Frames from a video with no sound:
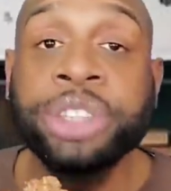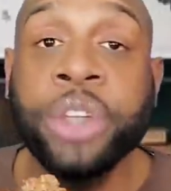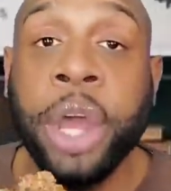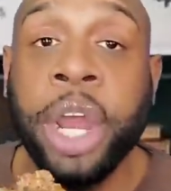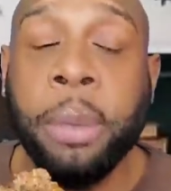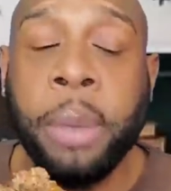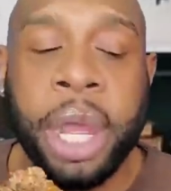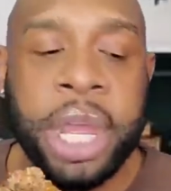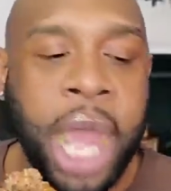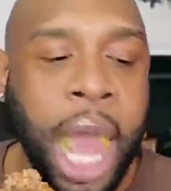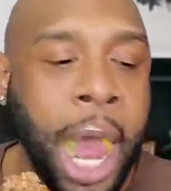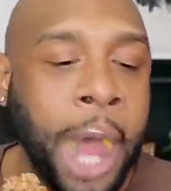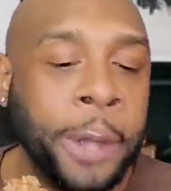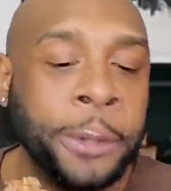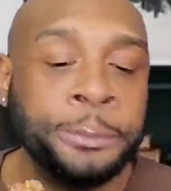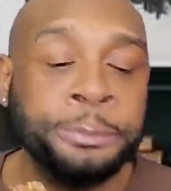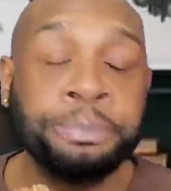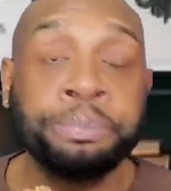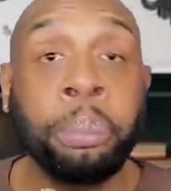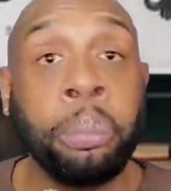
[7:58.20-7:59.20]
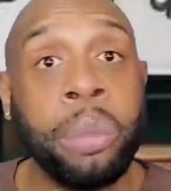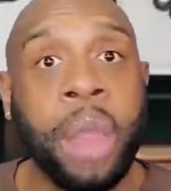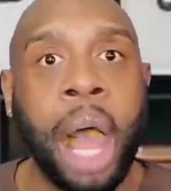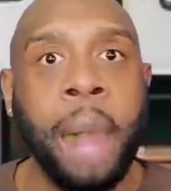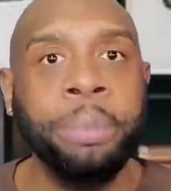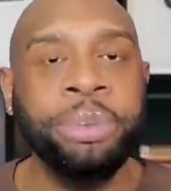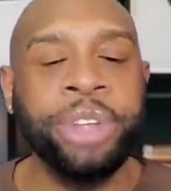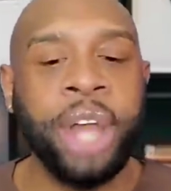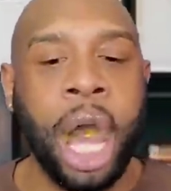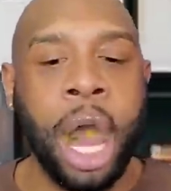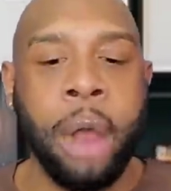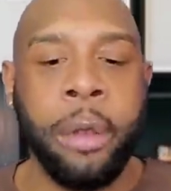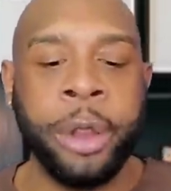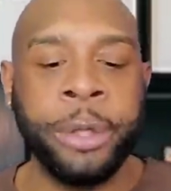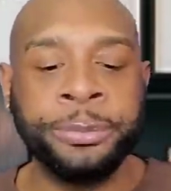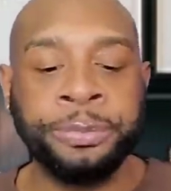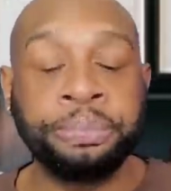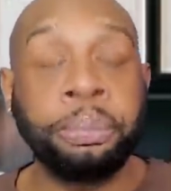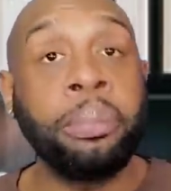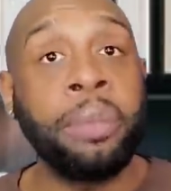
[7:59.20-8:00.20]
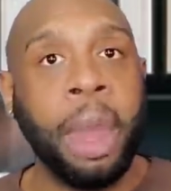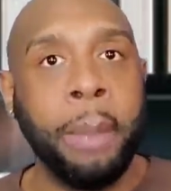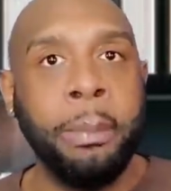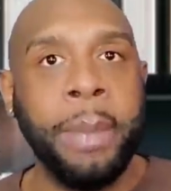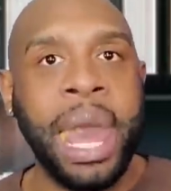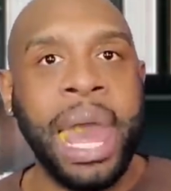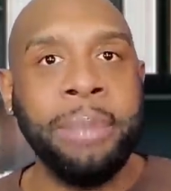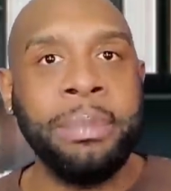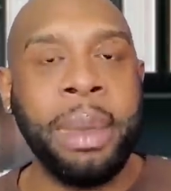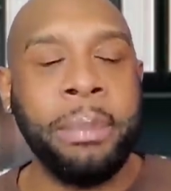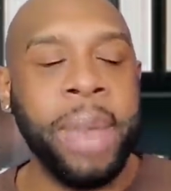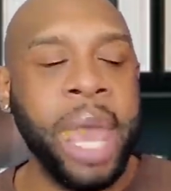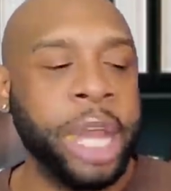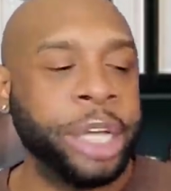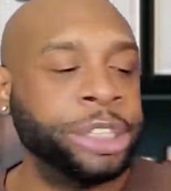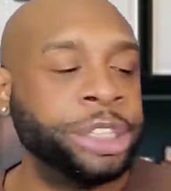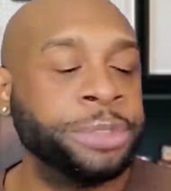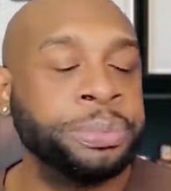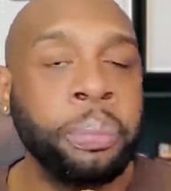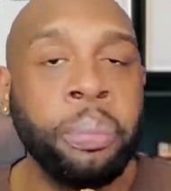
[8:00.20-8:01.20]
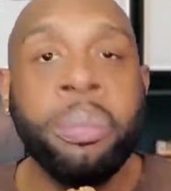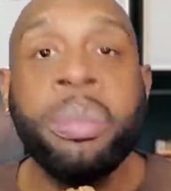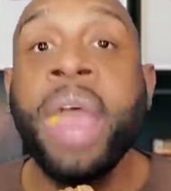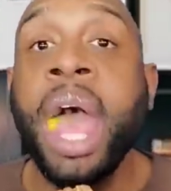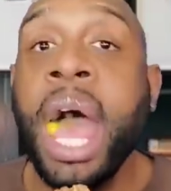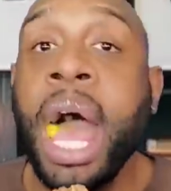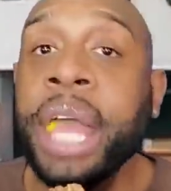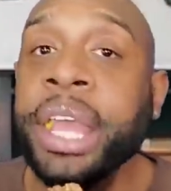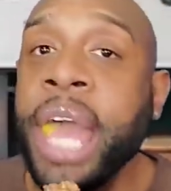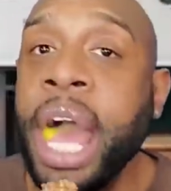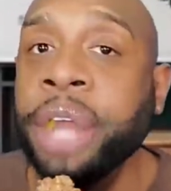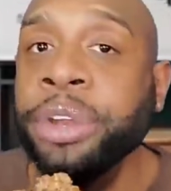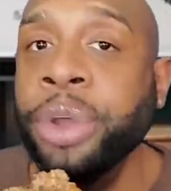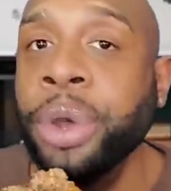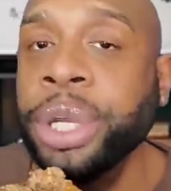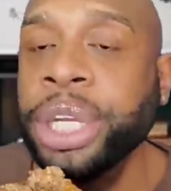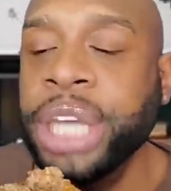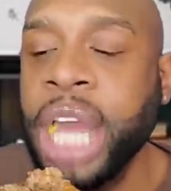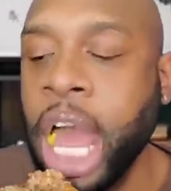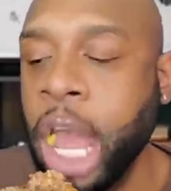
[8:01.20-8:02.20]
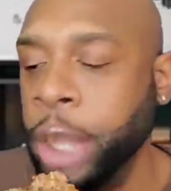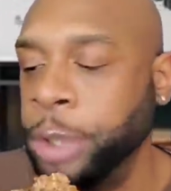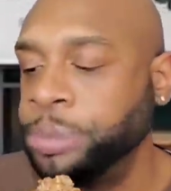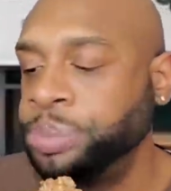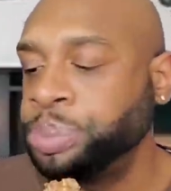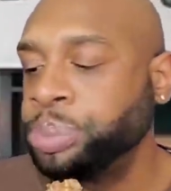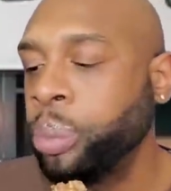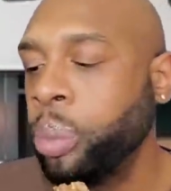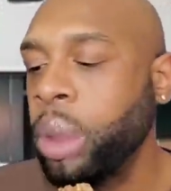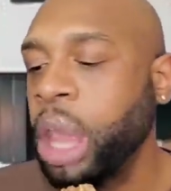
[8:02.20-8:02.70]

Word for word: So anyway, y'all, I'm sorry. Mind my mouth. How y'all doing today?